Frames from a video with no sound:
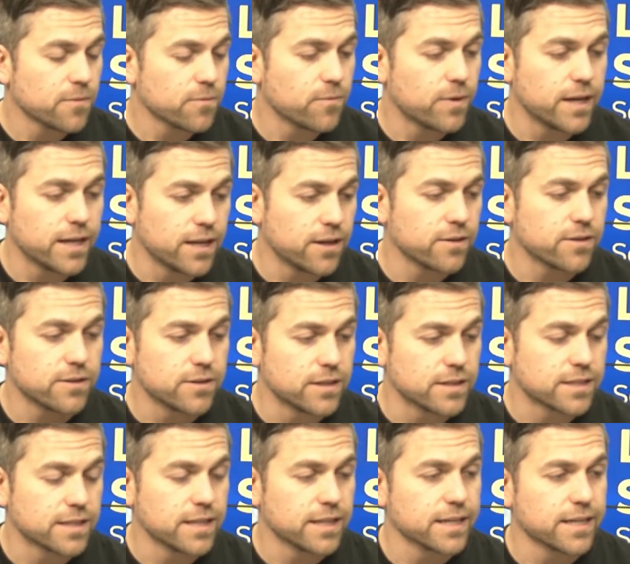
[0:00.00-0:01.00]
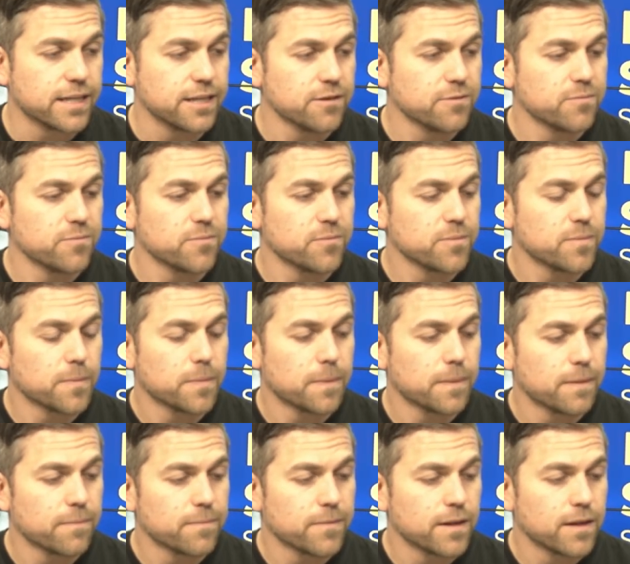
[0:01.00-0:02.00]
Right now it's clicking.
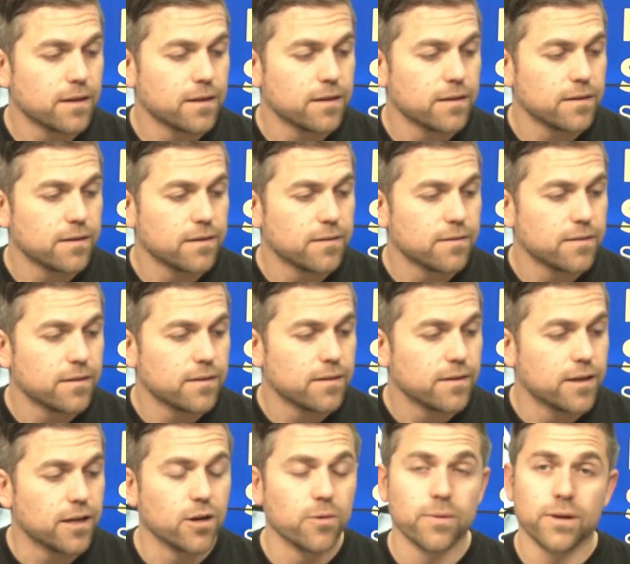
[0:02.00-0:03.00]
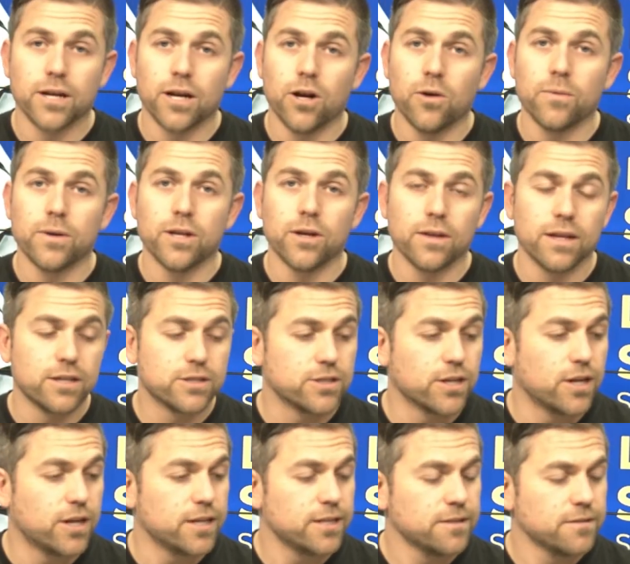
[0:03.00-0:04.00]
There we go. We know that it's
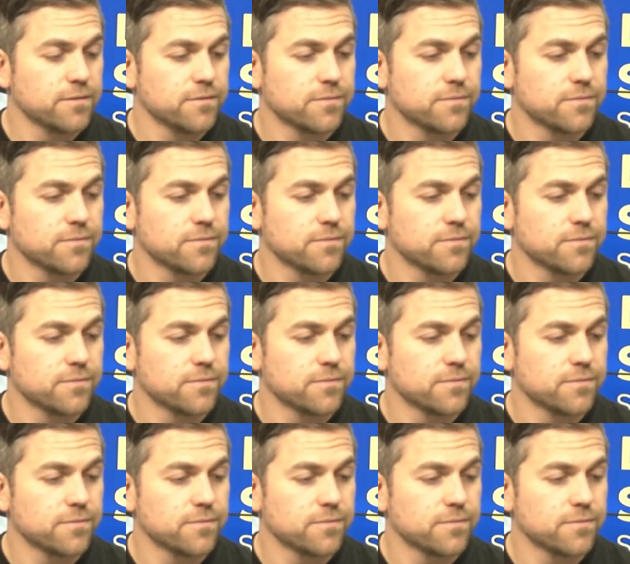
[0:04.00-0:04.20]
on.